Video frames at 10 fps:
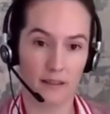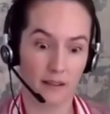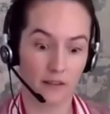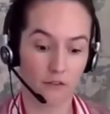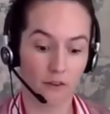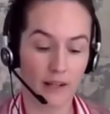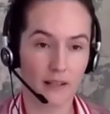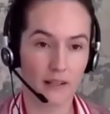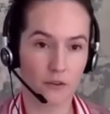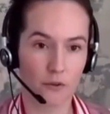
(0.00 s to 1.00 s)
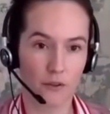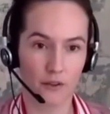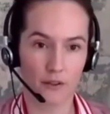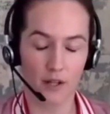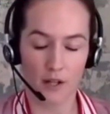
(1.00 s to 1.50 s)
like writing to
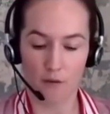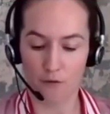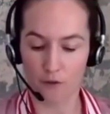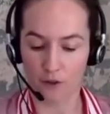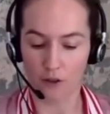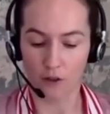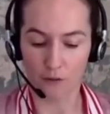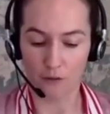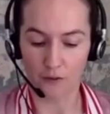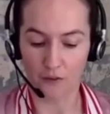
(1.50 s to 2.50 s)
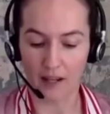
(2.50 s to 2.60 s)
the Foreign Office,